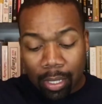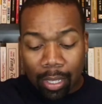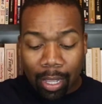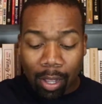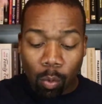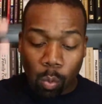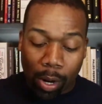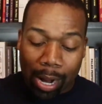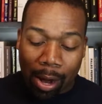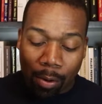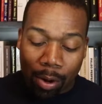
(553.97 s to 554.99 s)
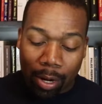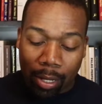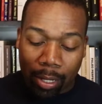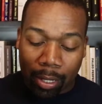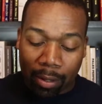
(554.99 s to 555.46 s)
1 hour
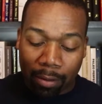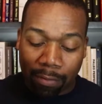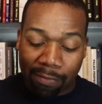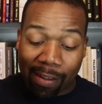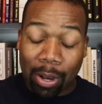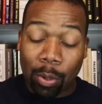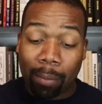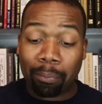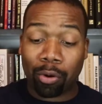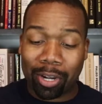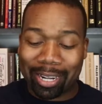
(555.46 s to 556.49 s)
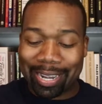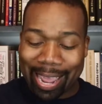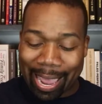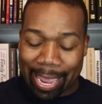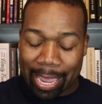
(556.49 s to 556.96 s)
of follow-up per
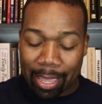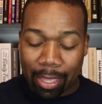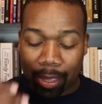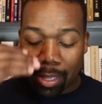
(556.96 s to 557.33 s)
day